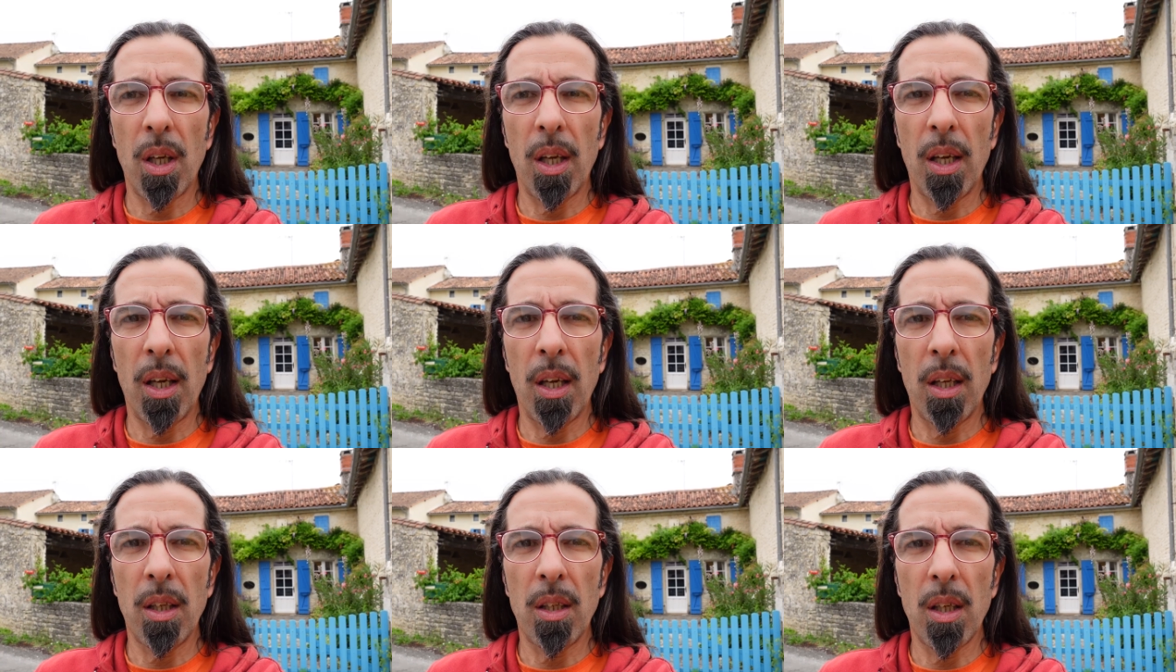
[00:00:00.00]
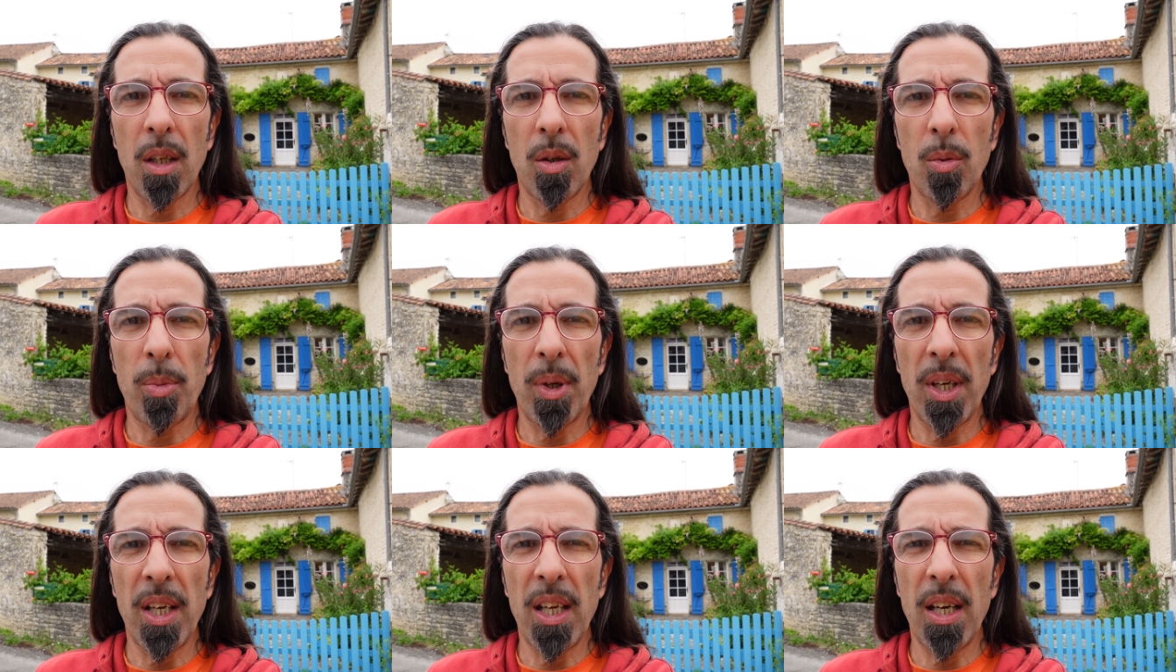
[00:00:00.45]
And
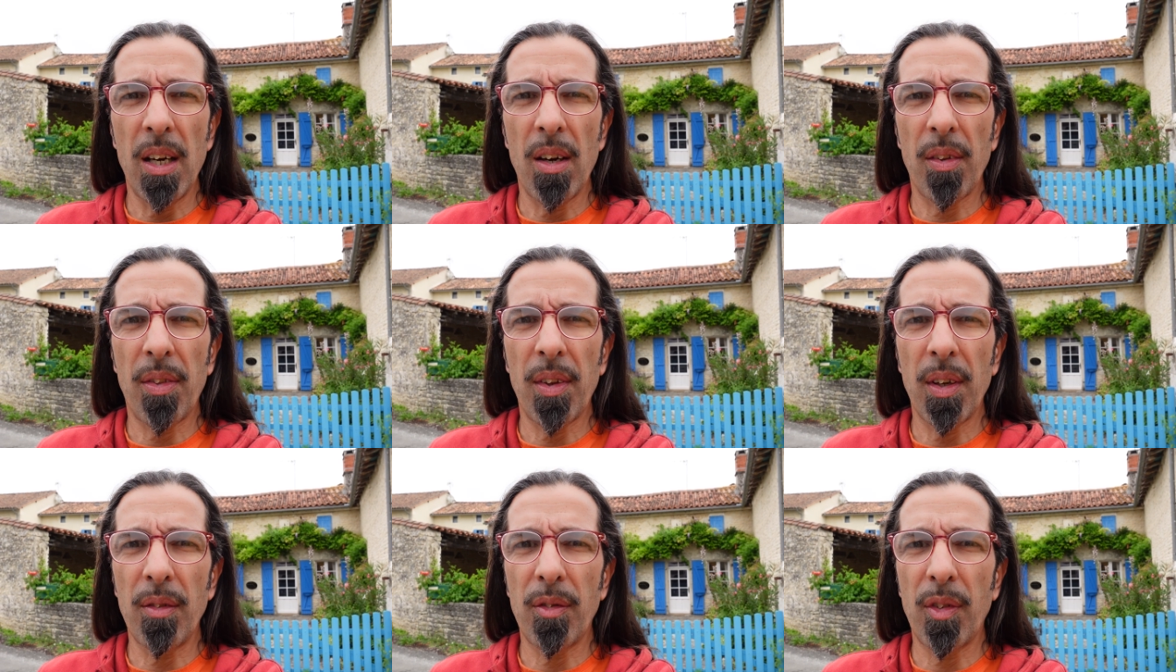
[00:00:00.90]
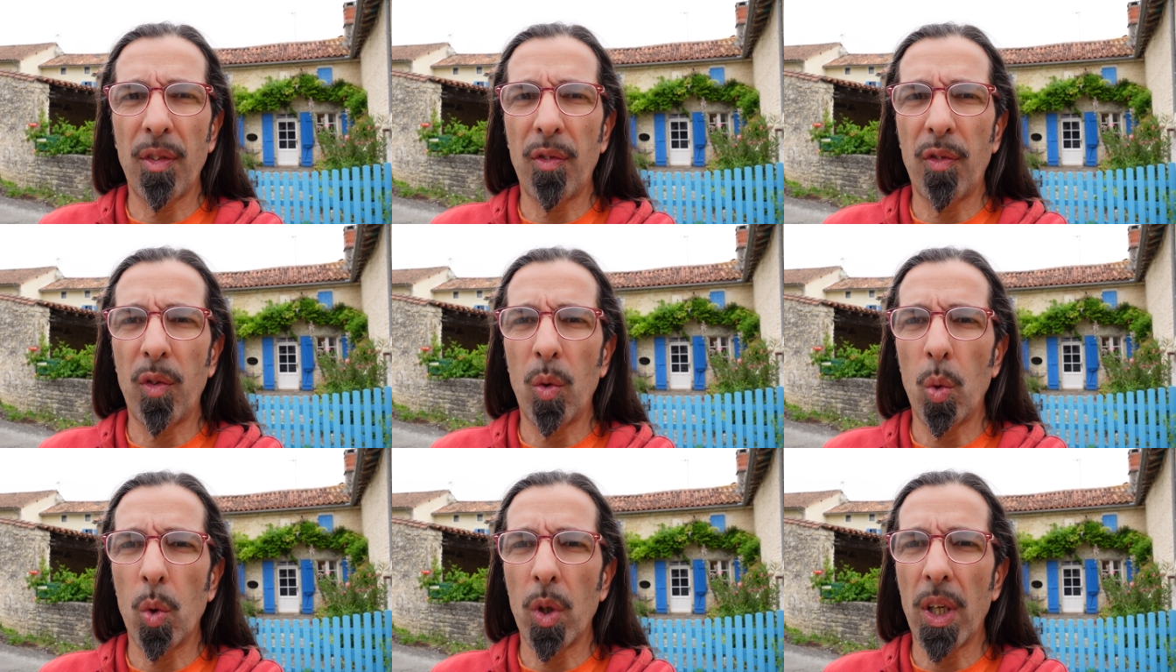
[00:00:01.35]
I've been here, I think,
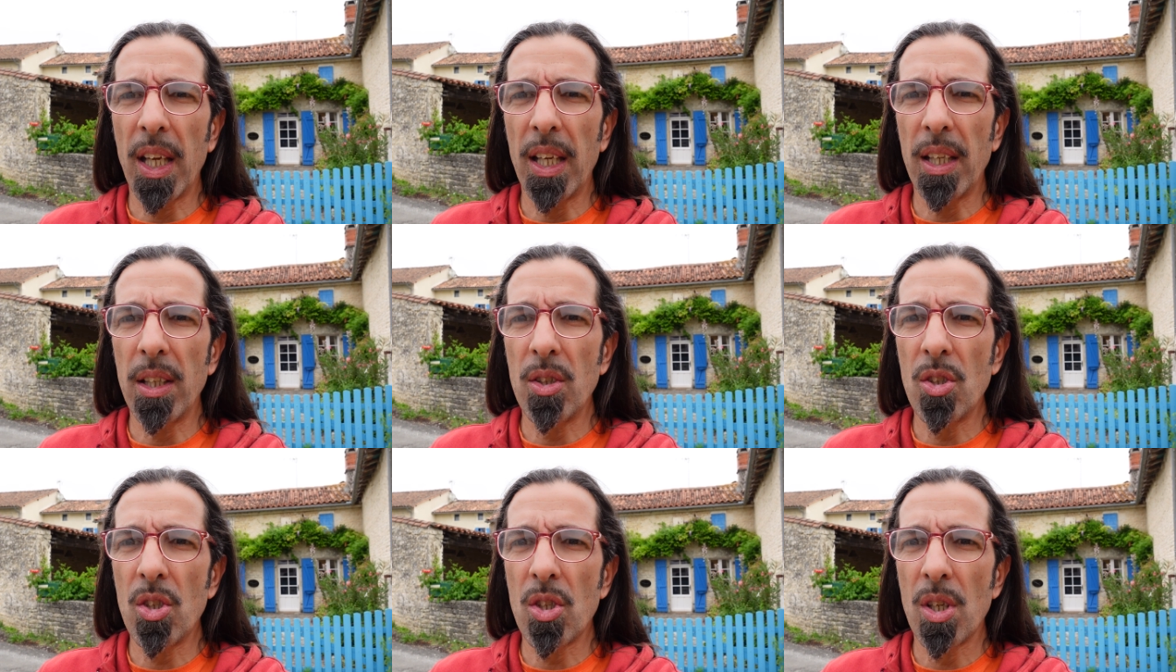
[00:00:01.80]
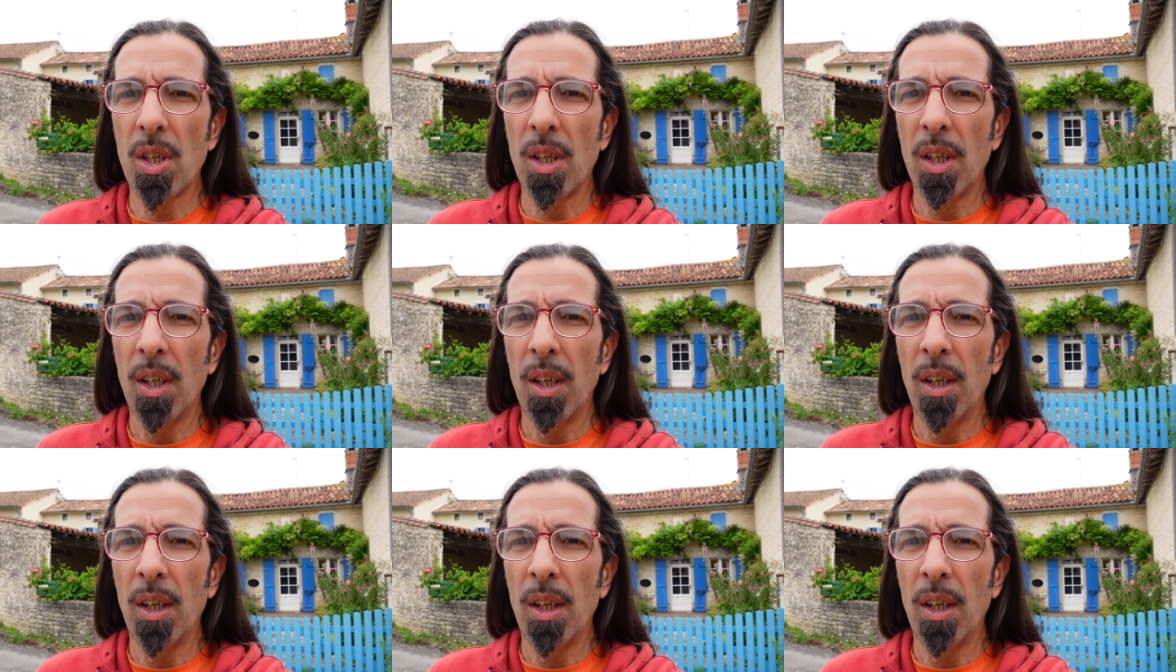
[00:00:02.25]
for 4 days.